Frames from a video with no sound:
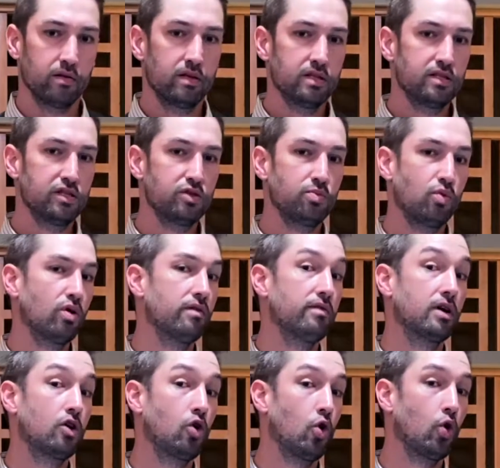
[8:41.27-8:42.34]
this is more of a
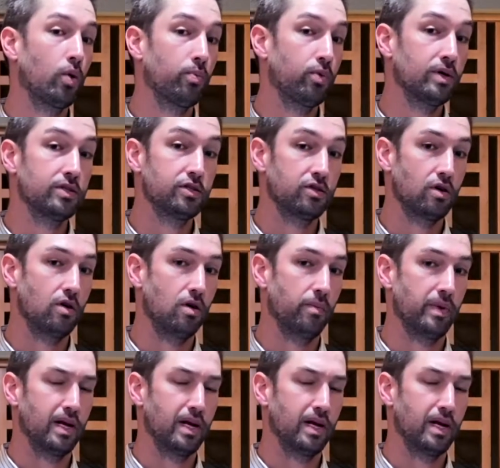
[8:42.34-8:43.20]
corporate psalm.